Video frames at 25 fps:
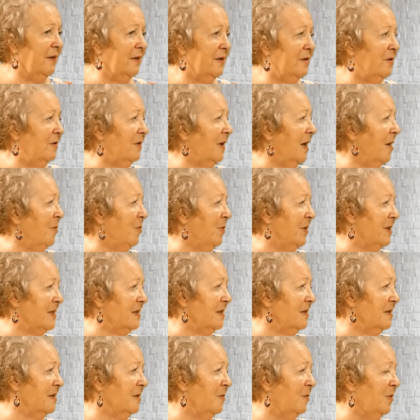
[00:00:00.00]
they do get
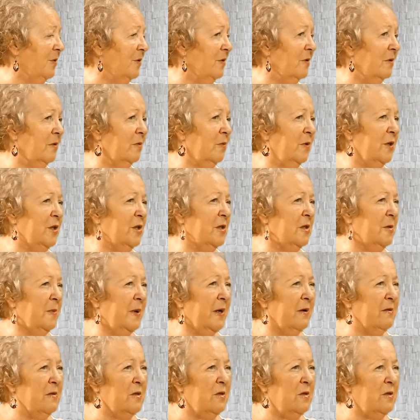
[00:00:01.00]
prisoners abroad, which is about